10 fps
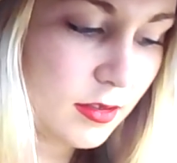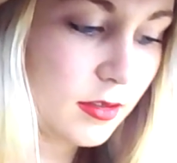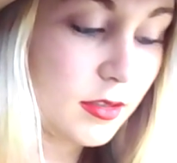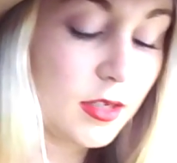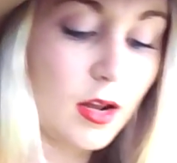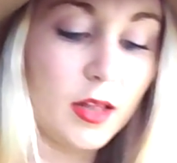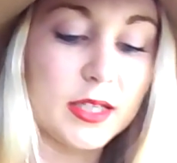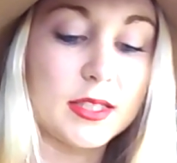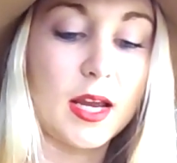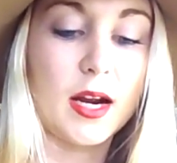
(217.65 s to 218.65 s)
So
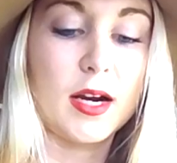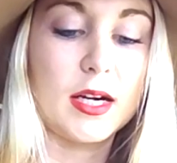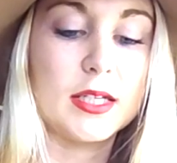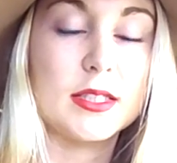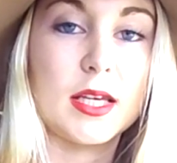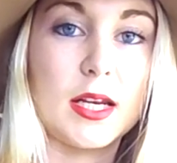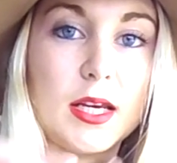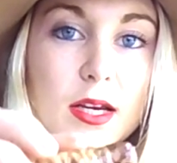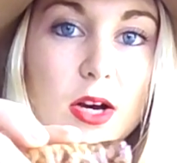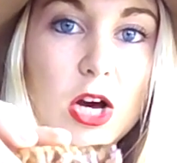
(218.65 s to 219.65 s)
Molly's hair is
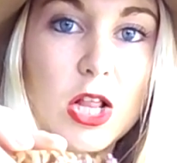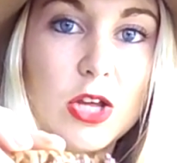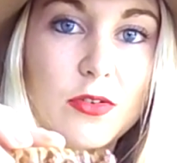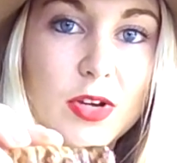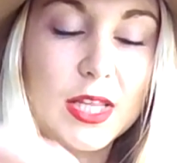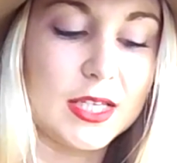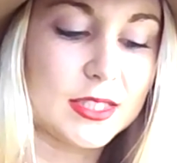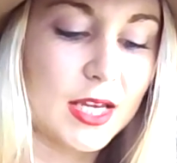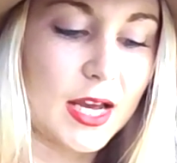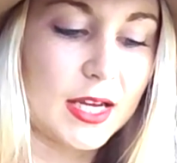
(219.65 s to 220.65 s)
getting all over these
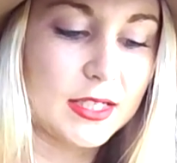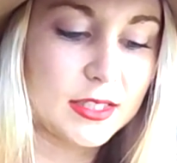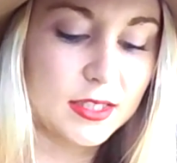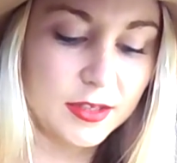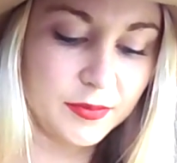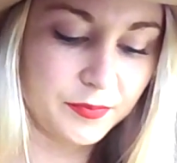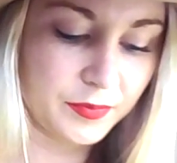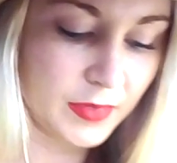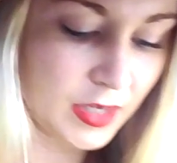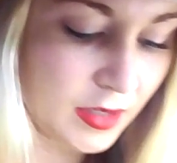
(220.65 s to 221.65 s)
guys.
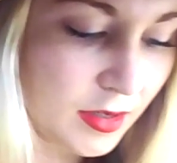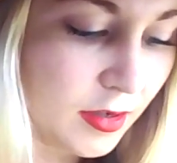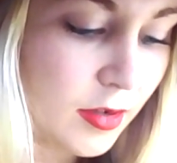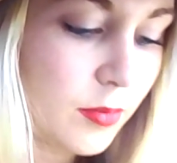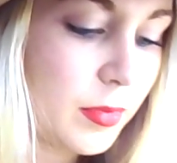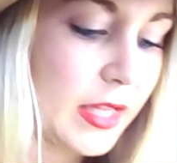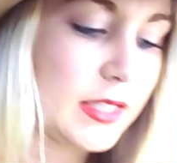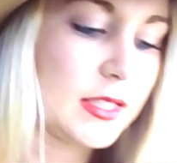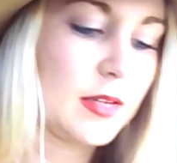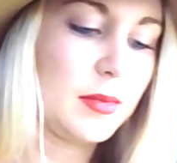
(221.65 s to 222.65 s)
Place
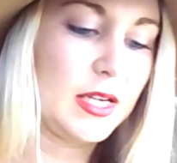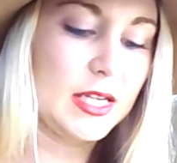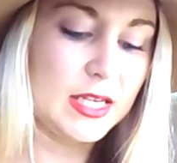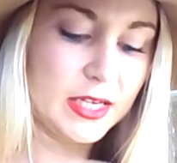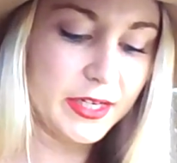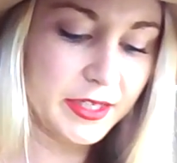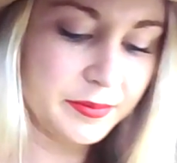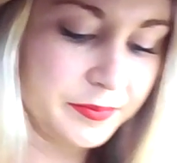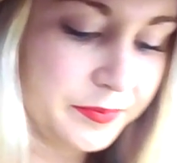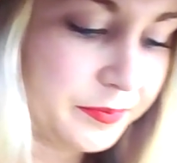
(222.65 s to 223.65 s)
them in here.
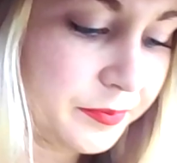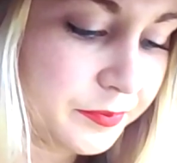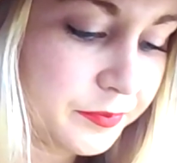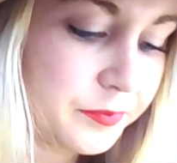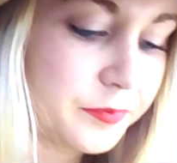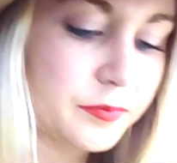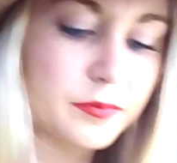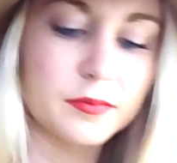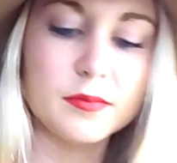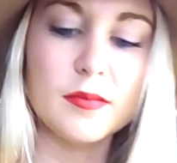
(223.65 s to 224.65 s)

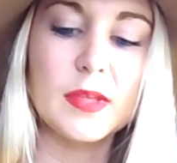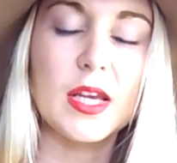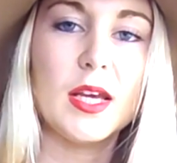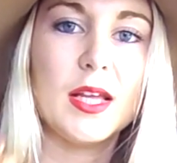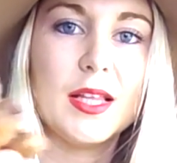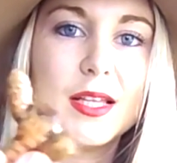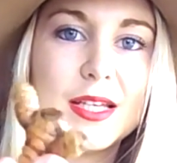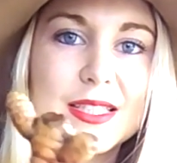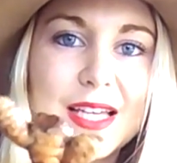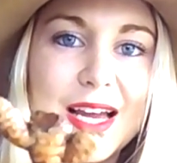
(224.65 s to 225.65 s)

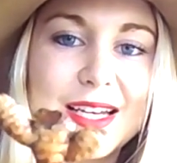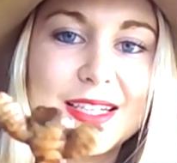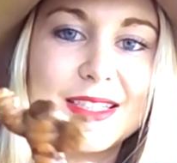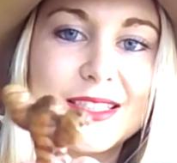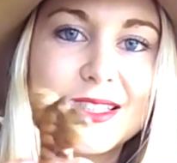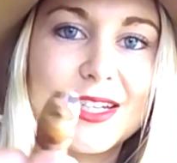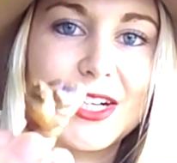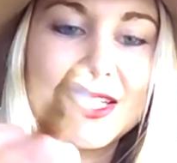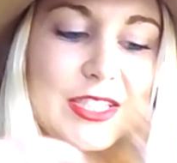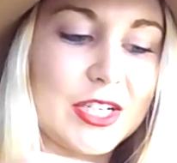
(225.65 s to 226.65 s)
This guy is
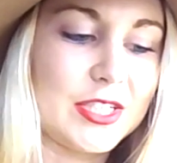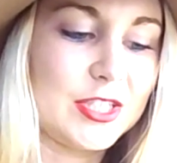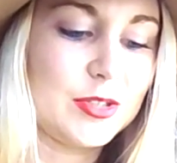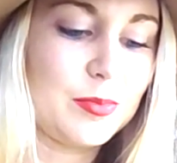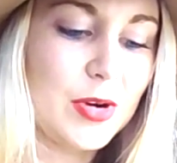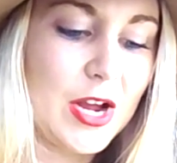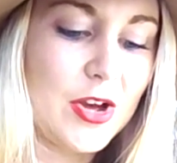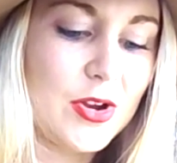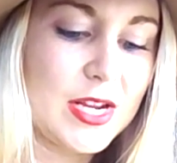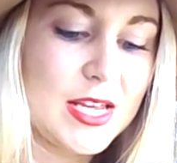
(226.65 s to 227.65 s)
already started
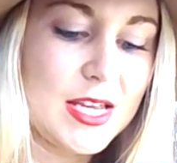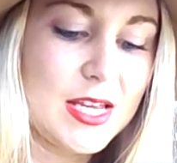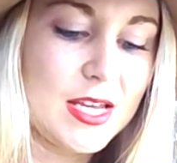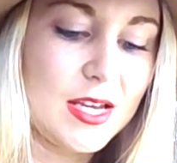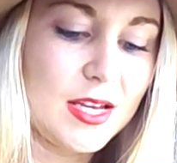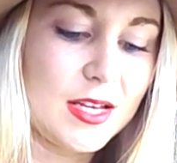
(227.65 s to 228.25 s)
sprouting.